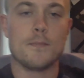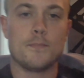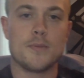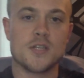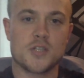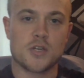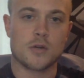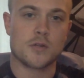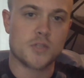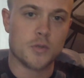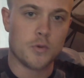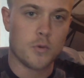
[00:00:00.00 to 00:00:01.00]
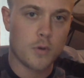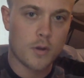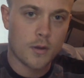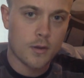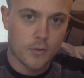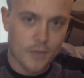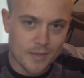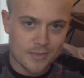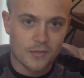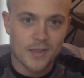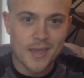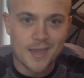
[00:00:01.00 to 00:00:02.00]
be sure to click the
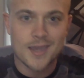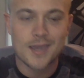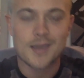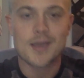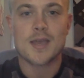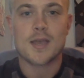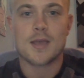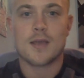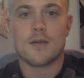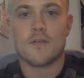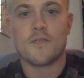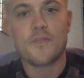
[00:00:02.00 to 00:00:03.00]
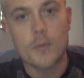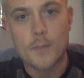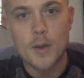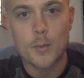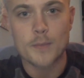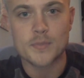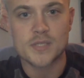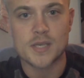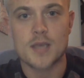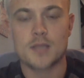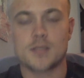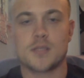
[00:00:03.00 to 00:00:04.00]
link for my website to